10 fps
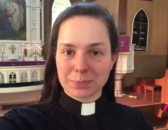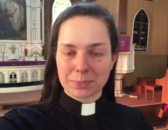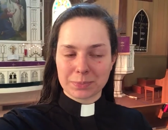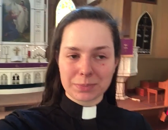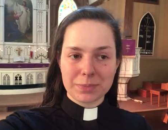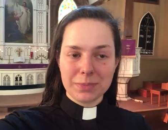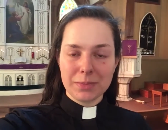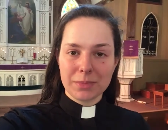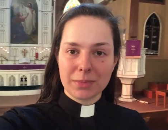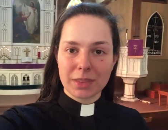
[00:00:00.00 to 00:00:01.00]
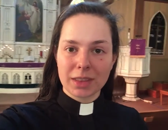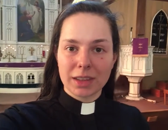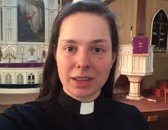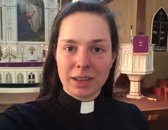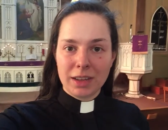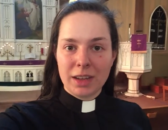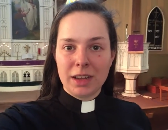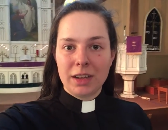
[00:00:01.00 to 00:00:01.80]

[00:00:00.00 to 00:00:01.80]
Nothing is said.